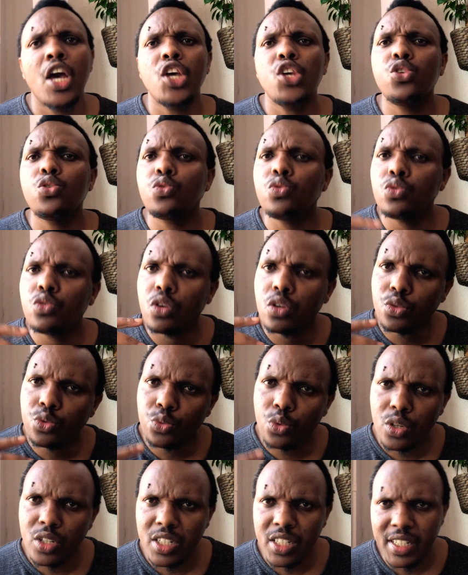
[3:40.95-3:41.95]
you do not
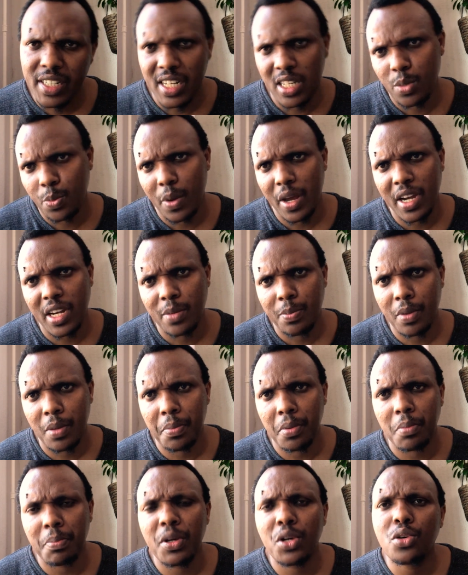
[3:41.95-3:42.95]
want desperate
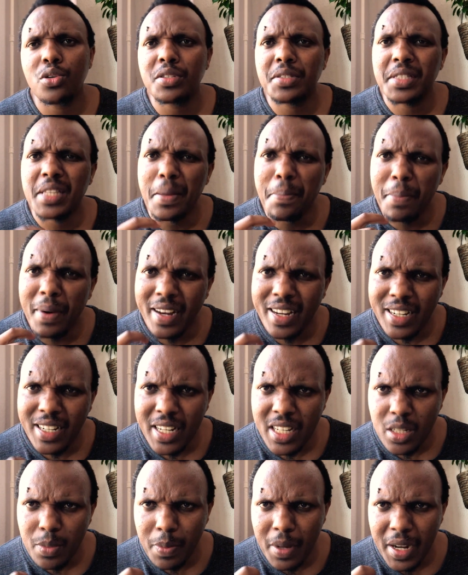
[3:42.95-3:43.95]
people because
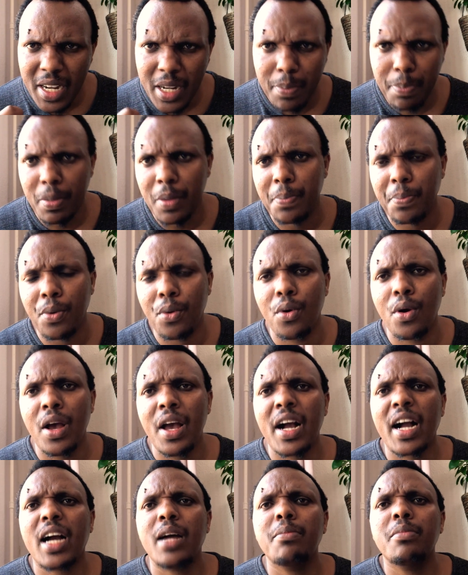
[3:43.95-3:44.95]
desperate people
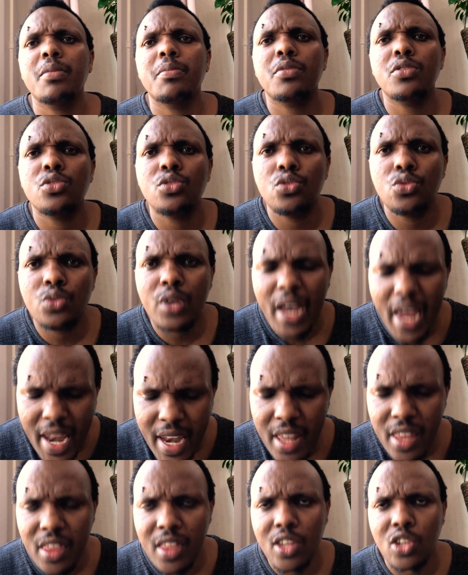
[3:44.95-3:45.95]
can be able to do
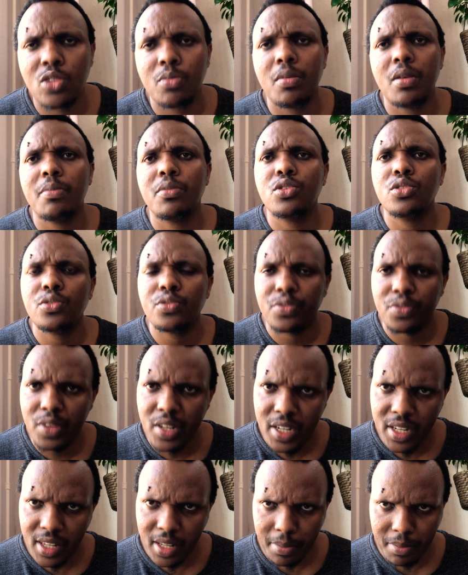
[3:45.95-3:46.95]
anything to be able to
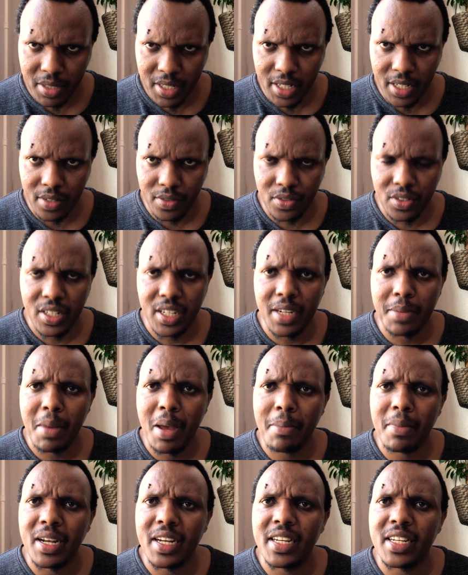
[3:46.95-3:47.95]
feed themselves.
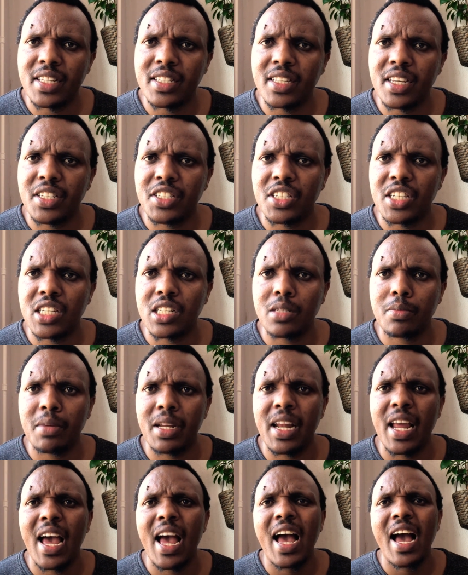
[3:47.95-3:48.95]
Remember, ladies and
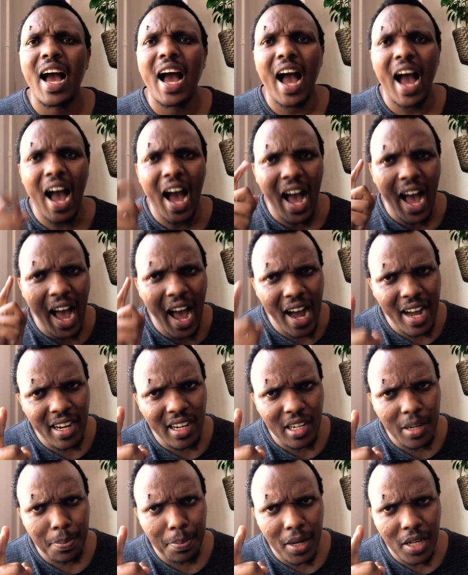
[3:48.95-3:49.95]
gentlemen, a
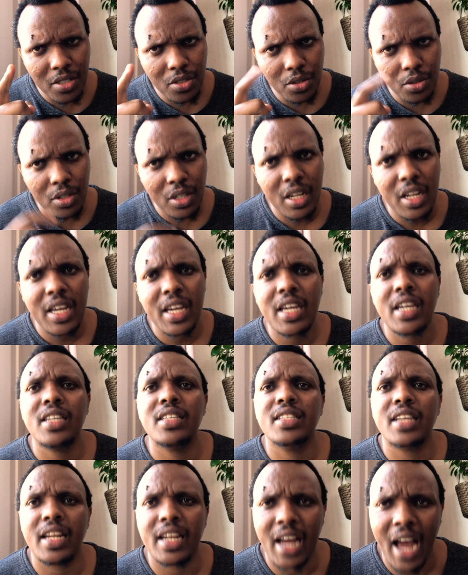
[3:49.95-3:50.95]
hungry person
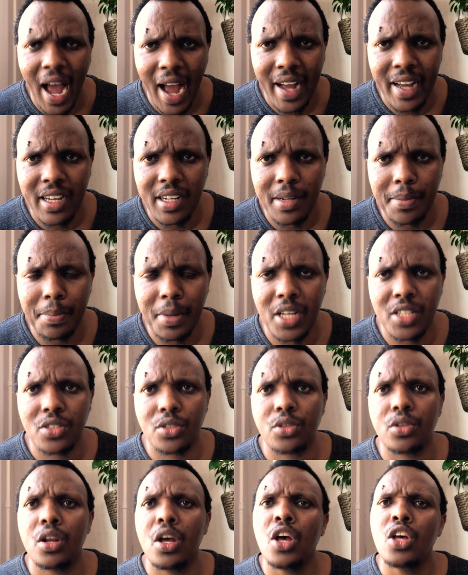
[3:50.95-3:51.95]
is an angry
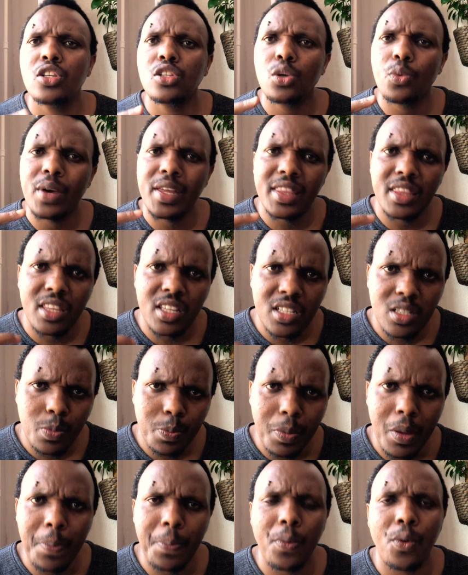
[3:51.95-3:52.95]
person. So when these
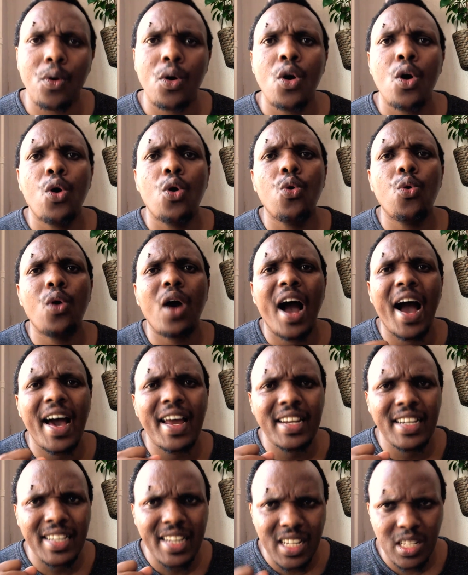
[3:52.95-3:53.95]
people who are
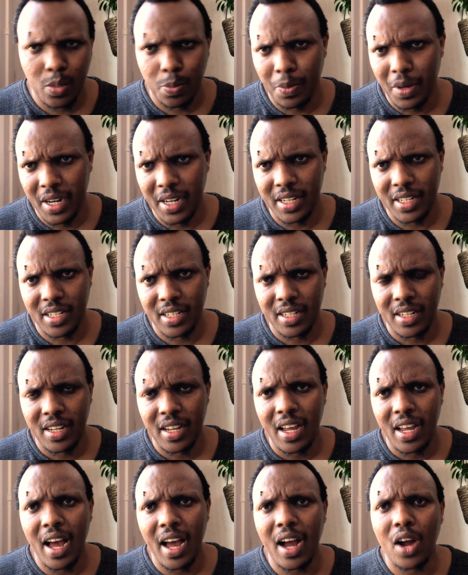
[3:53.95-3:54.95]
desperate
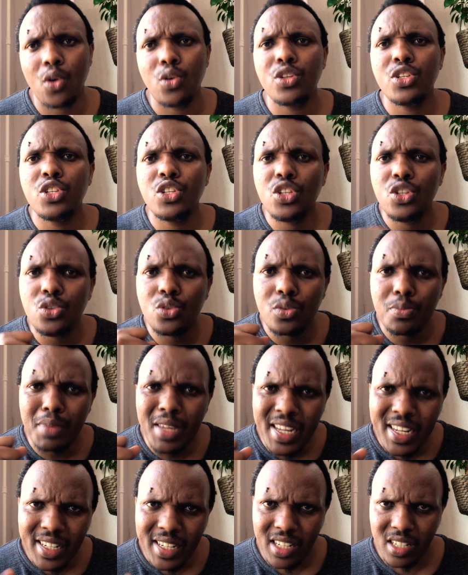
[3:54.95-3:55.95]
continue
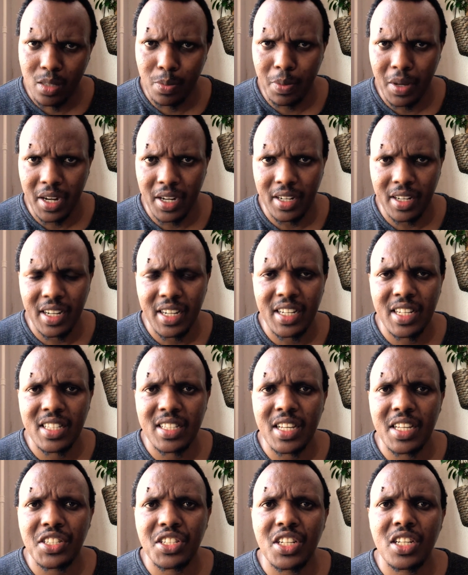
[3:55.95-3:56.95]
being desperate, ladies
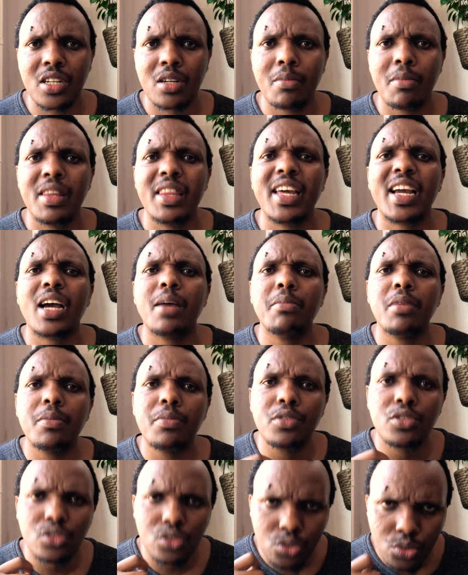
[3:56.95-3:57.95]
and gentlemen, they can be
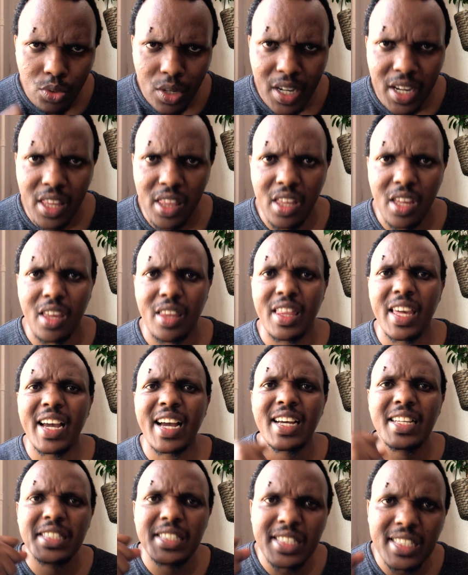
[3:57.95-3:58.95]
able to do anything. They
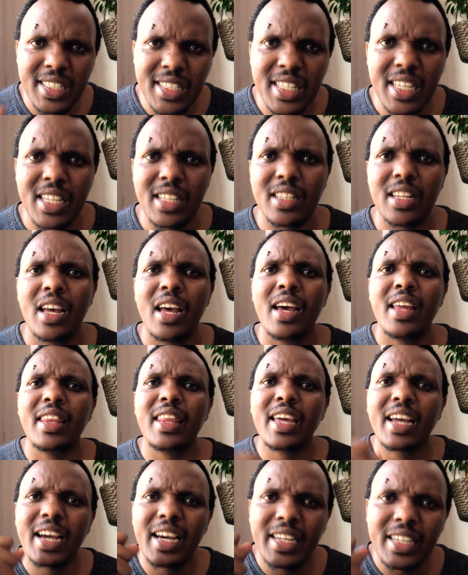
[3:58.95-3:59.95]
can steal,
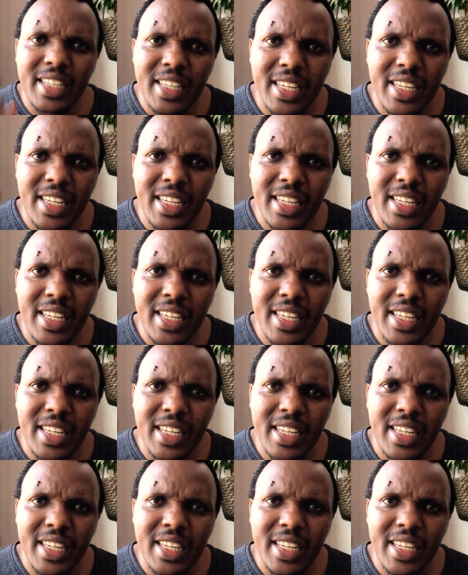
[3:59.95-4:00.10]
they can